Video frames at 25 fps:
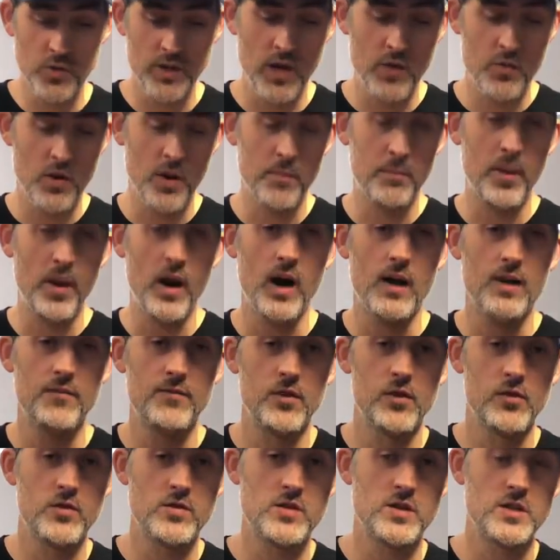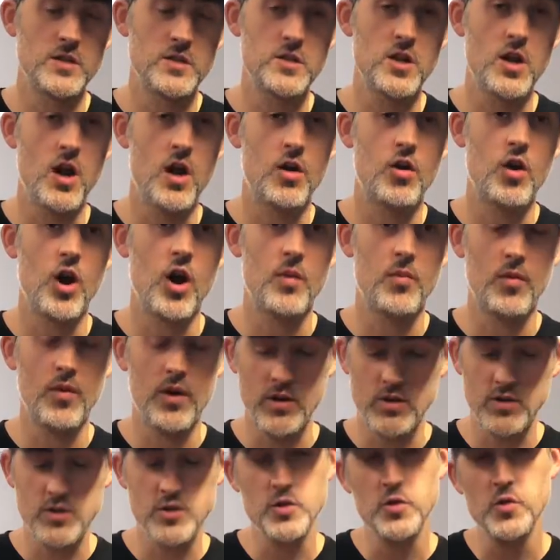when they run pod filters on stock
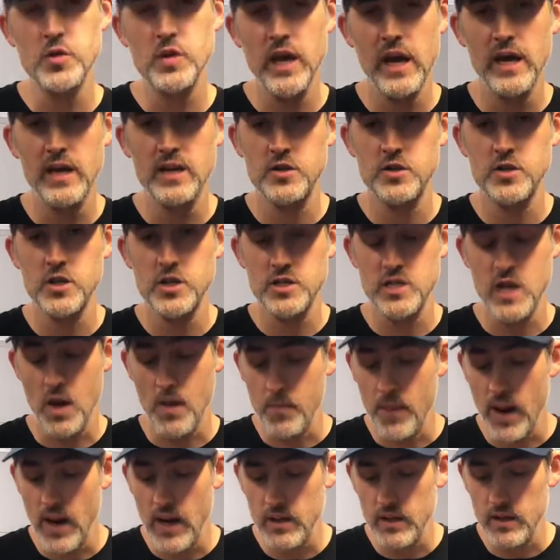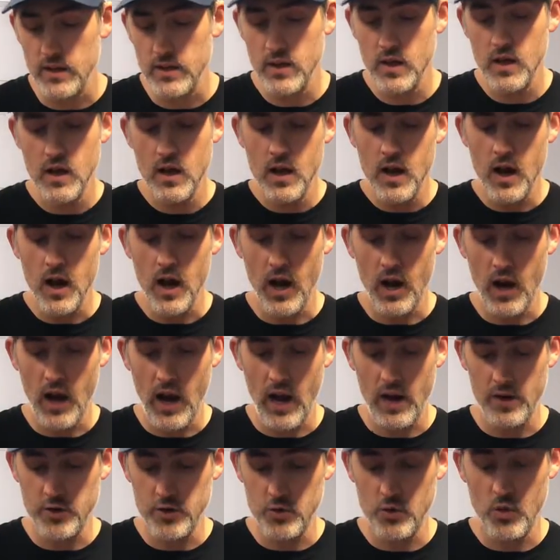carburetors and you can't adjust that pilot, uh,
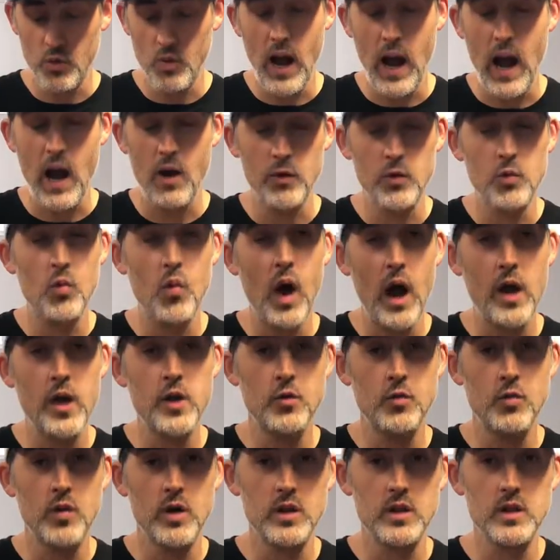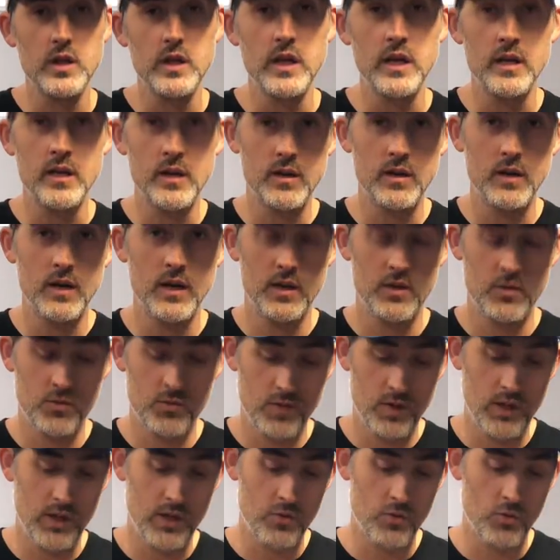how you how and why you run lean and,
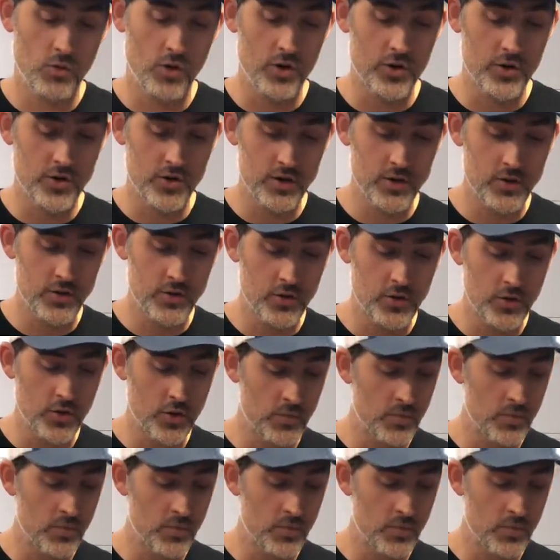and, and what you're gonna do to